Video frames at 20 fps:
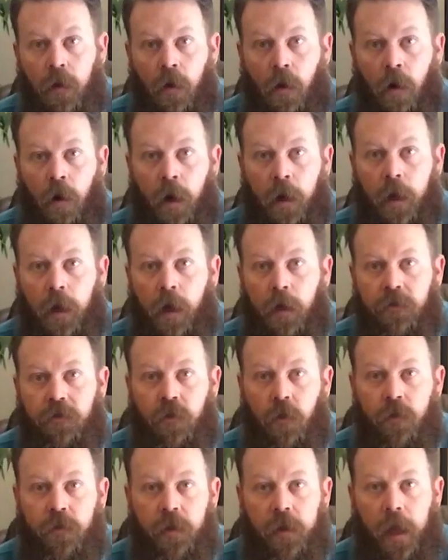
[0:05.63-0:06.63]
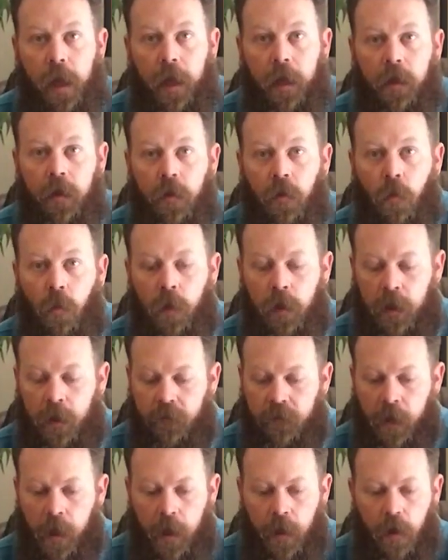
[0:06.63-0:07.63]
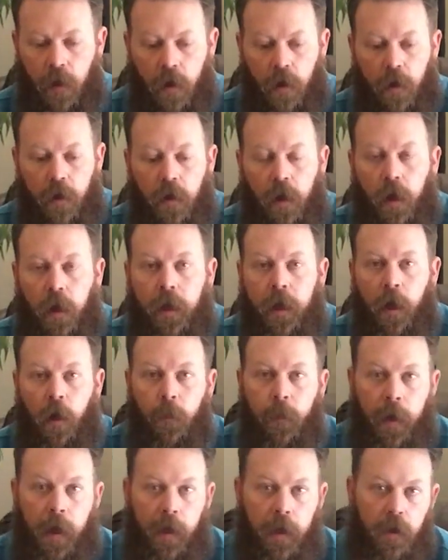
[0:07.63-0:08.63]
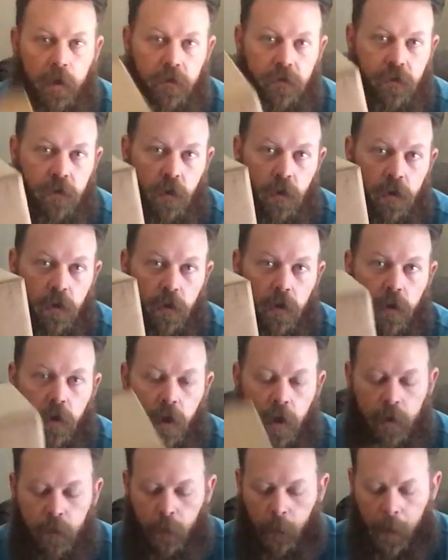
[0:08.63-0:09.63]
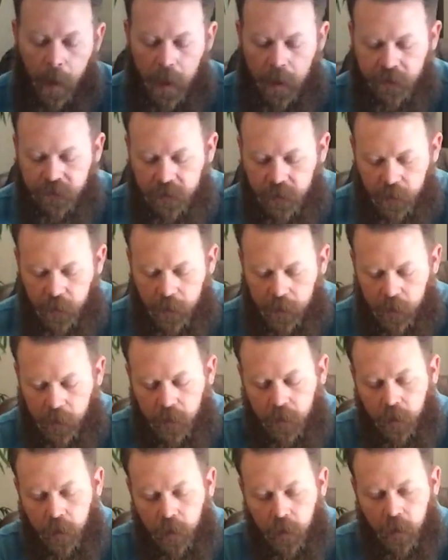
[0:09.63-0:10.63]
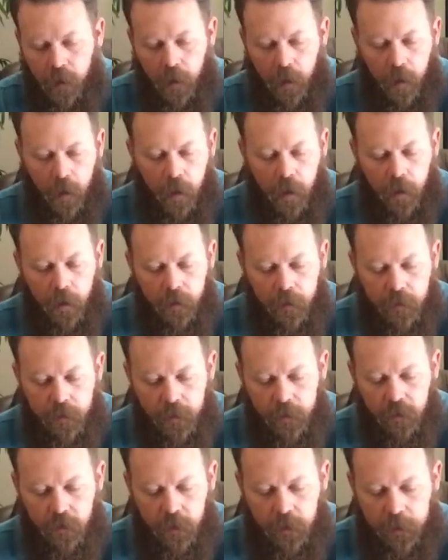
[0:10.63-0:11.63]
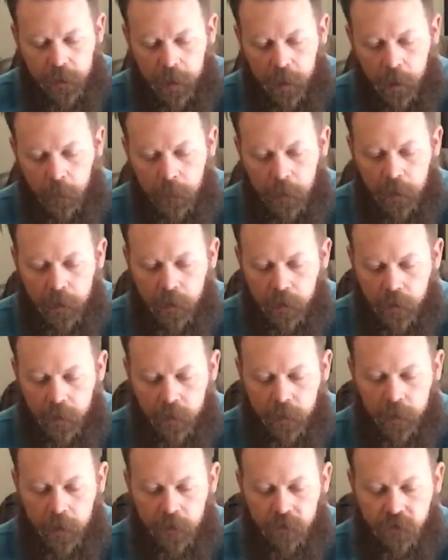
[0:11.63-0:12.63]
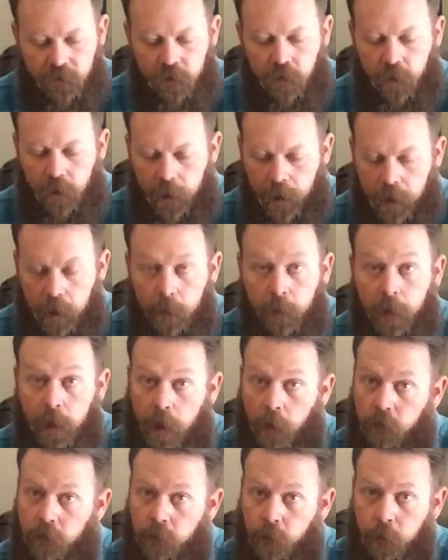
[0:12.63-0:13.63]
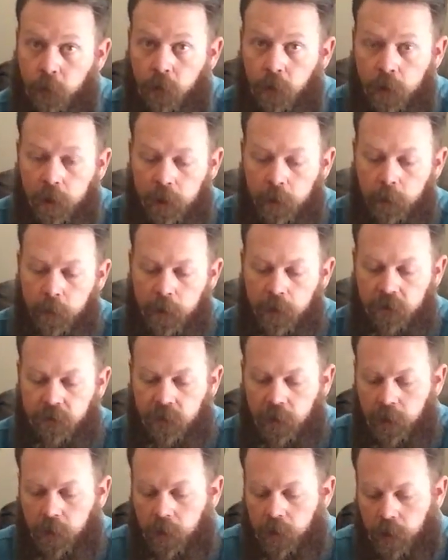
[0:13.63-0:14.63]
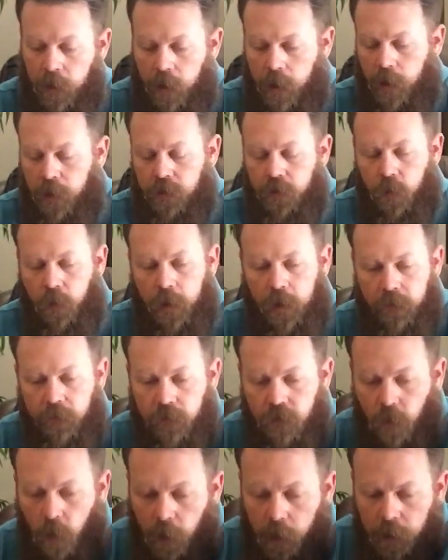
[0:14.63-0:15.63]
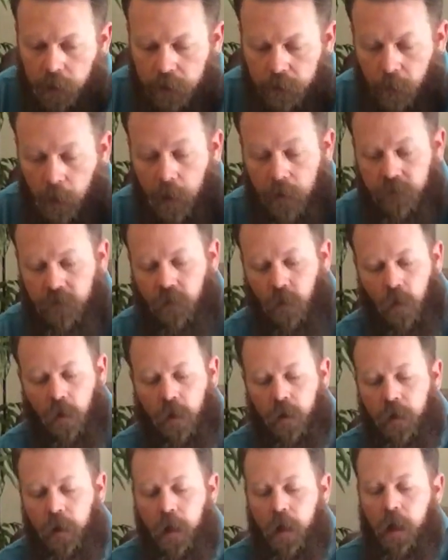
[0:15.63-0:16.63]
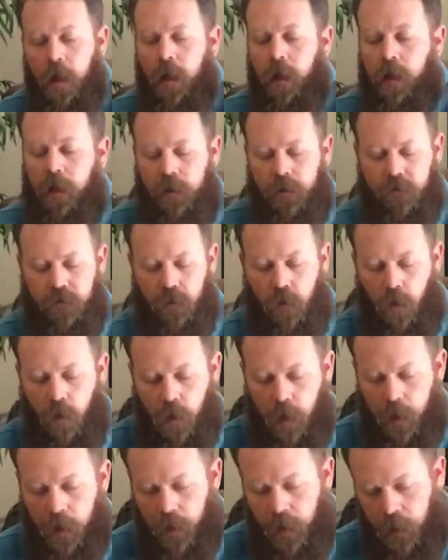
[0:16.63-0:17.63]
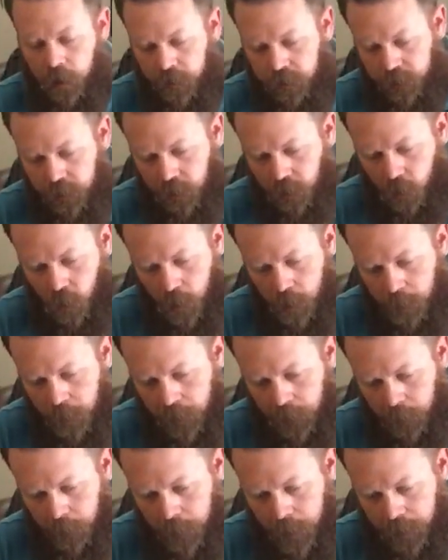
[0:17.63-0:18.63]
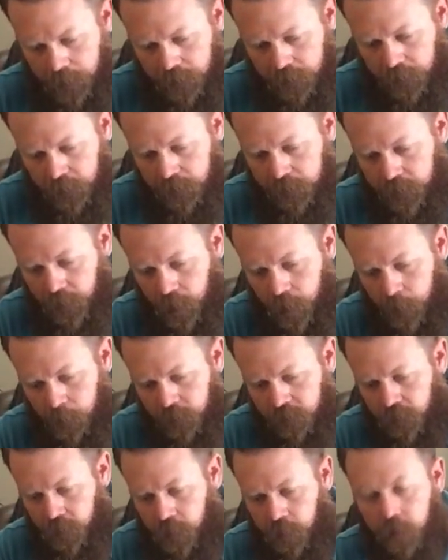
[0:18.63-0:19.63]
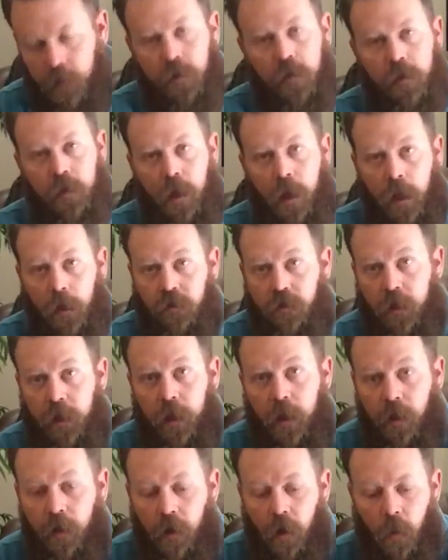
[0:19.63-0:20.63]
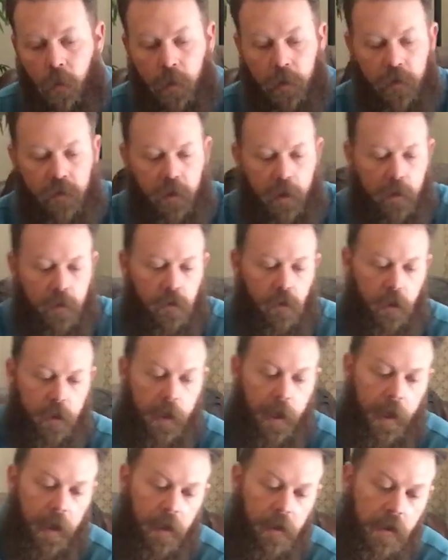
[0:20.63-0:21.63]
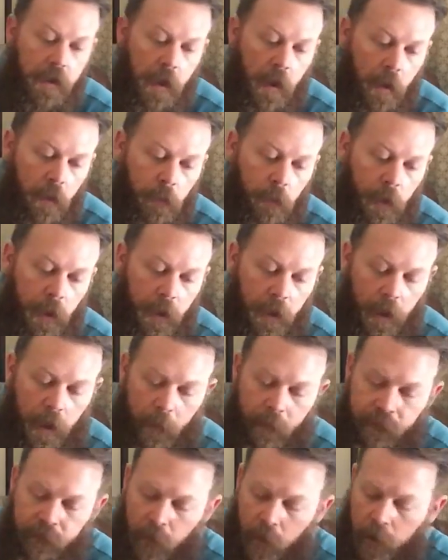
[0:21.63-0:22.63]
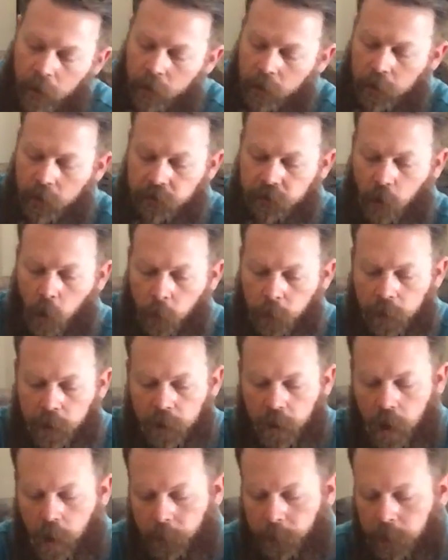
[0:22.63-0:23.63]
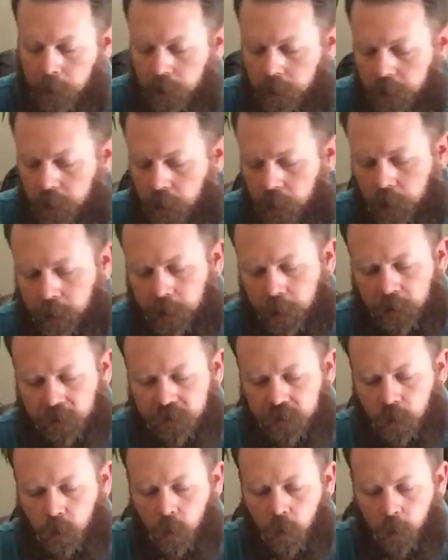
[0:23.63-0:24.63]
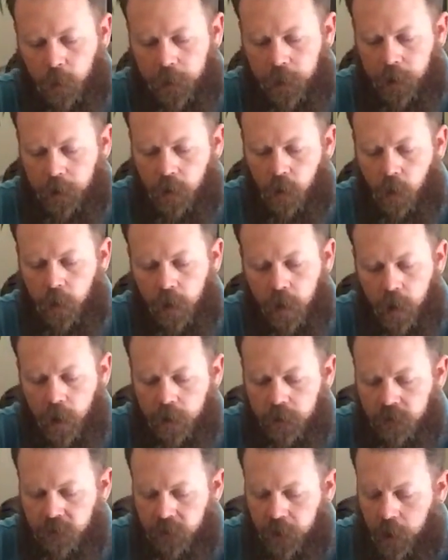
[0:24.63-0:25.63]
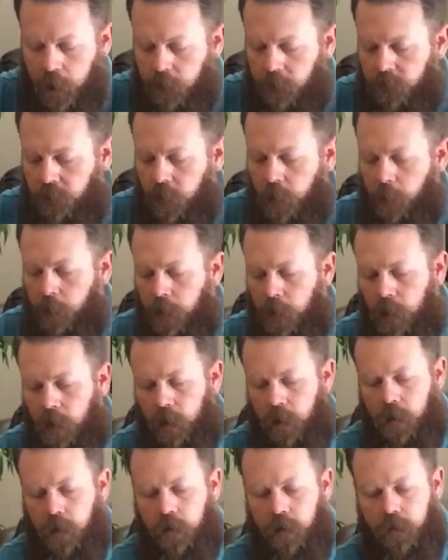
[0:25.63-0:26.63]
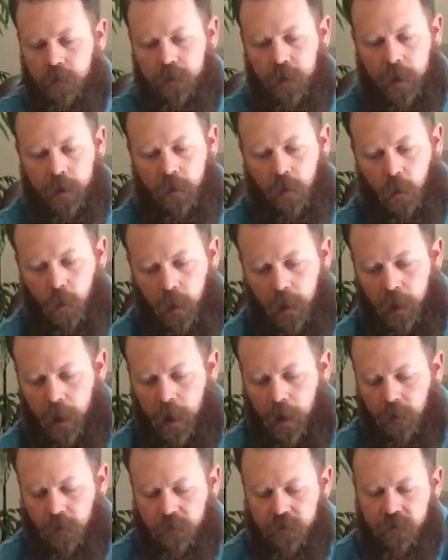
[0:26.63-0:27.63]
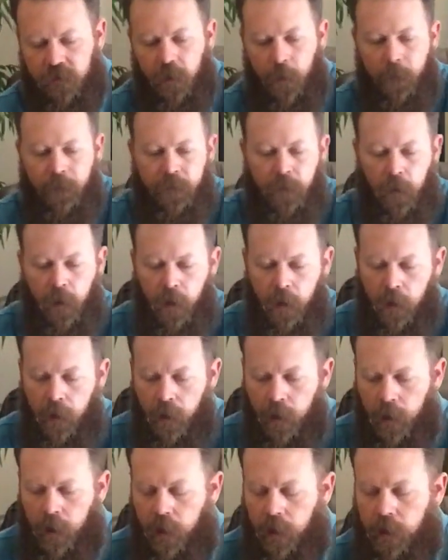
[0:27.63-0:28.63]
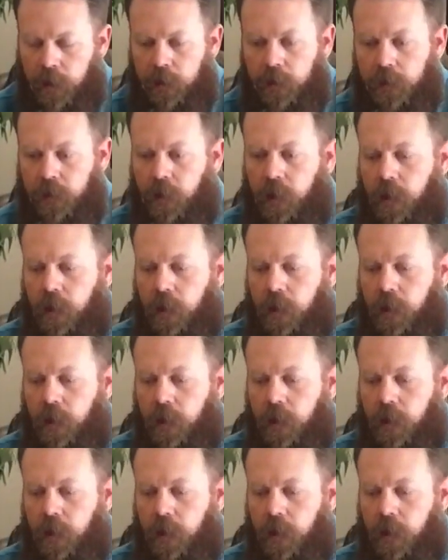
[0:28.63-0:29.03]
Alright guys, so today we have got our care package. Do a little unboxing here. Came in yesterday, but I was pretty busy doing inventory at my store, and so didn't quite make it back in time to actually get it open and take a look at it. But let's open it up and kind of see what we got going on. This came from Tackle Warehouse, and